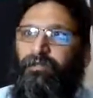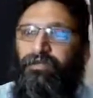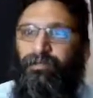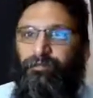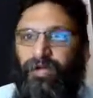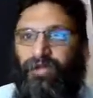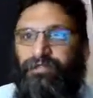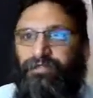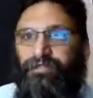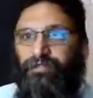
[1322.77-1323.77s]
in the
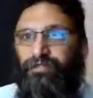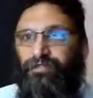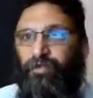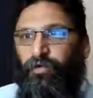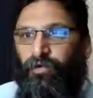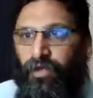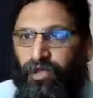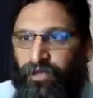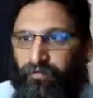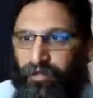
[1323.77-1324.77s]
past, so
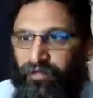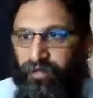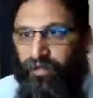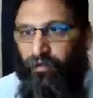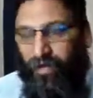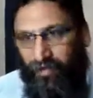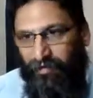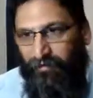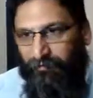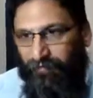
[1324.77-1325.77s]
if we think,
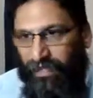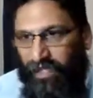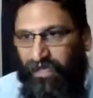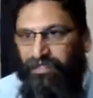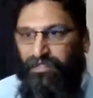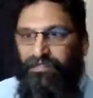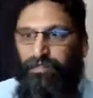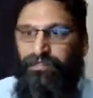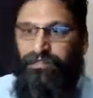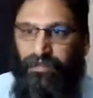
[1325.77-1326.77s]
well, I did
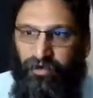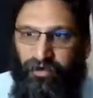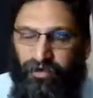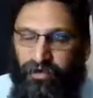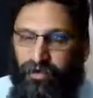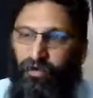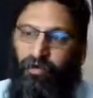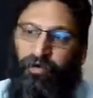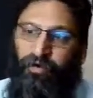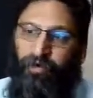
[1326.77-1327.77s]
so and so,
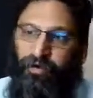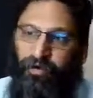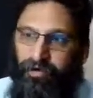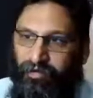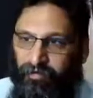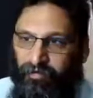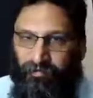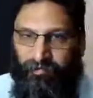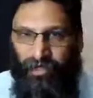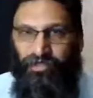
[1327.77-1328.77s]
or
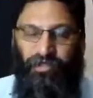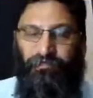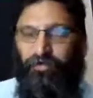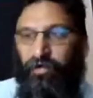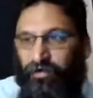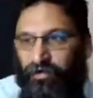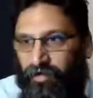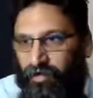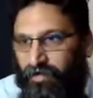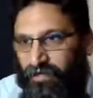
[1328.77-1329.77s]
I should have gone on
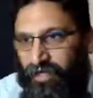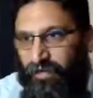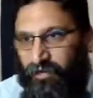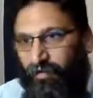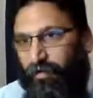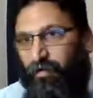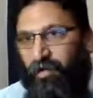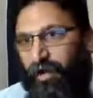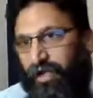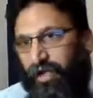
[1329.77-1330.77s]
holiday,
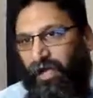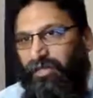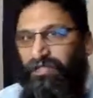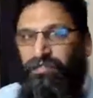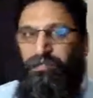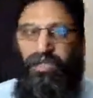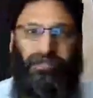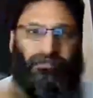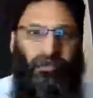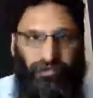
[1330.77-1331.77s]
or I didn't make
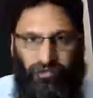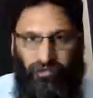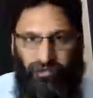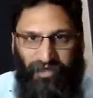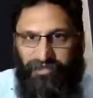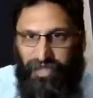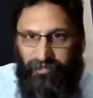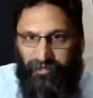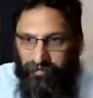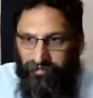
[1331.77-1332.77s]
the most of my time
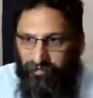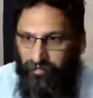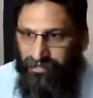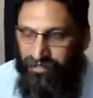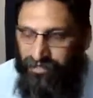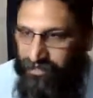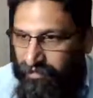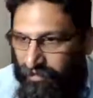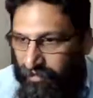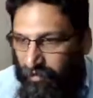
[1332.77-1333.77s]
in university,
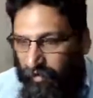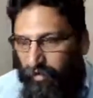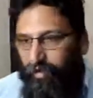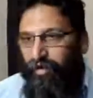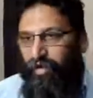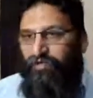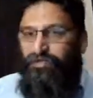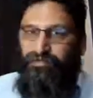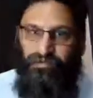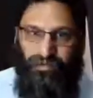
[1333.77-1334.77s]
or I
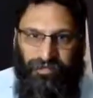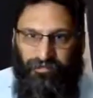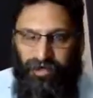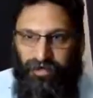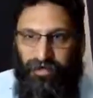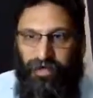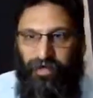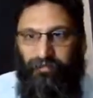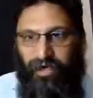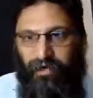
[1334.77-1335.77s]
didn't do this right,
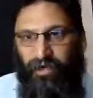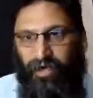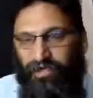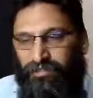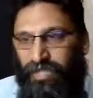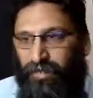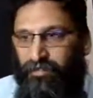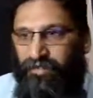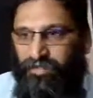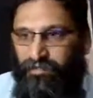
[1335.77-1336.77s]
then what tends to
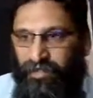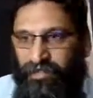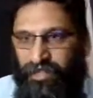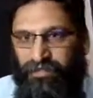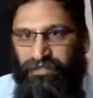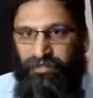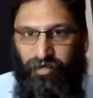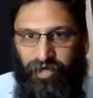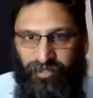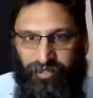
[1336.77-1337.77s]
happen is we get
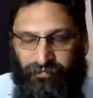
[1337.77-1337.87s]
depression.